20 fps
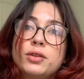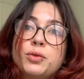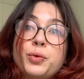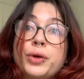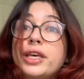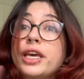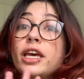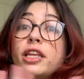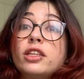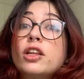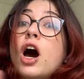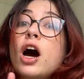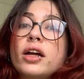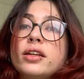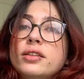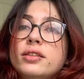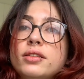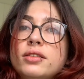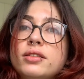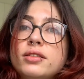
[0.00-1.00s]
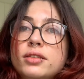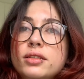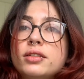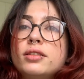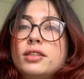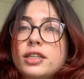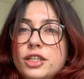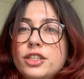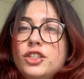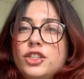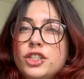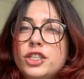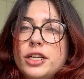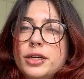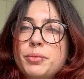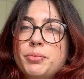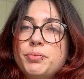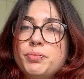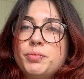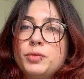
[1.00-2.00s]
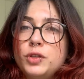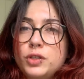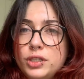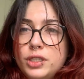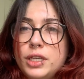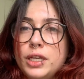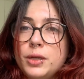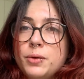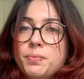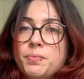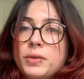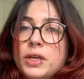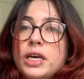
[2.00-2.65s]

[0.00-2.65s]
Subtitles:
We cannot touch them, you see?